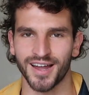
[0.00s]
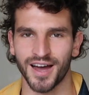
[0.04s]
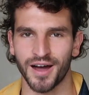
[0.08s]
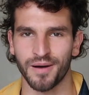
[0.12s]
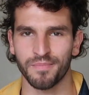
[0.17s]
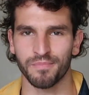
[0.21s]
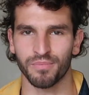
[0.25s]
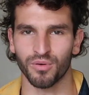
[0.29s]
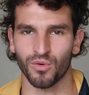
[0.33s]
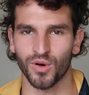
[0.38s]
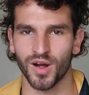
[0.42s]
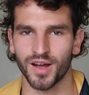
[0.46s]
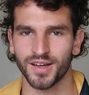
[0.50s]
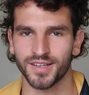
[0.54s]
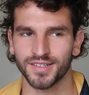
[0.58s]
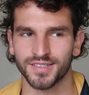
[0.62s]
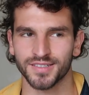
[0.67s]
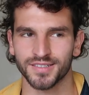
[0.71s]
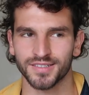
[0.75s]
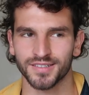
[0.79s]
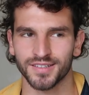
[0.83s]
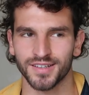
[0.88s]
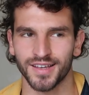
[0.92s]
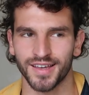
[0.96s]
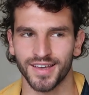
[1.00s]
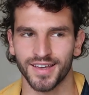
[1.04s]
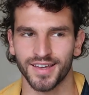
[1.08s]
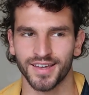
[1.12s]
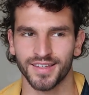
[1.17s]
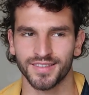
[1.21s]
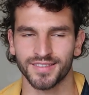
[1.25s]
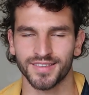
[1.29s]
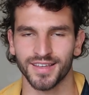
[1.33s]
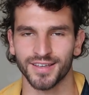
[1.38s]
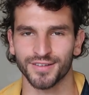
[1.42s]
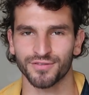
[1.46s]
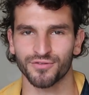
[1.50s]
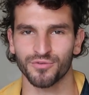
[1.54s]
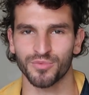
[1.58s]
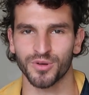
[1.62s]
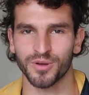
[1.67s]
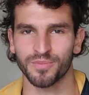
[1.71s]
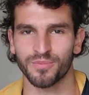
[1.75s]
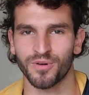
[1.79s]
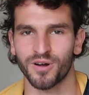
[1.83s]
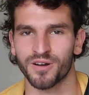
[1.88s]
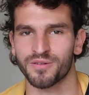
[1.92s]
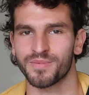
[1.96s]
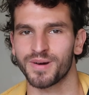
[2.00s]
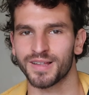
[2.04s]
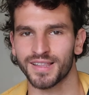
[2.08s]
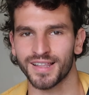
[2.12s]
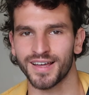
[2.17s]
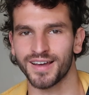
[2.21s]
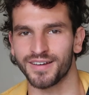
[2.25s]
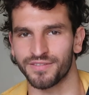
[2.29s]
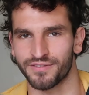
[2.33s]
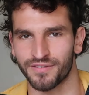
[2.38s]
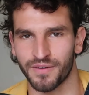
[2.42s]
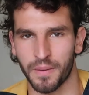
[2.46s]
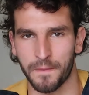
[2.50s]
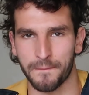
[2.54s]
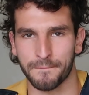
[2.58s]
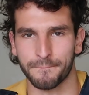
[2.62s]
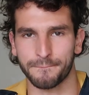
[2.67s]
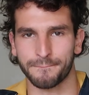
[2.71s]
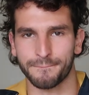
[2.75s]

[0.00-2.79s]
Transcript: I'm Bryce, and thanks for being part of my life.